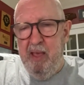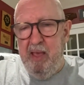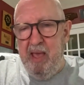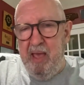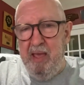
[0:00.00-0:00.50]

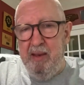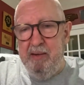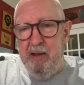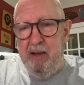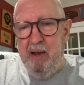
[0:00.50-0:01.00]

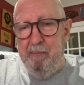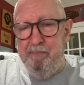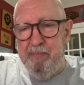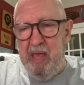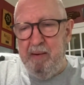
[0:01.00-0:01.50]
And
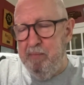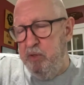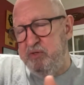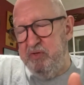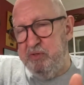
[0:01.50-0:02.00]

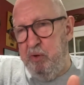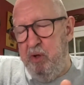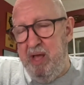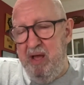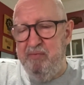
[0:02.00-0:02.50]
most of us
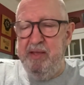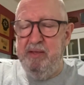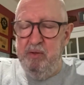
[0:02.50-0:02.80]
all have like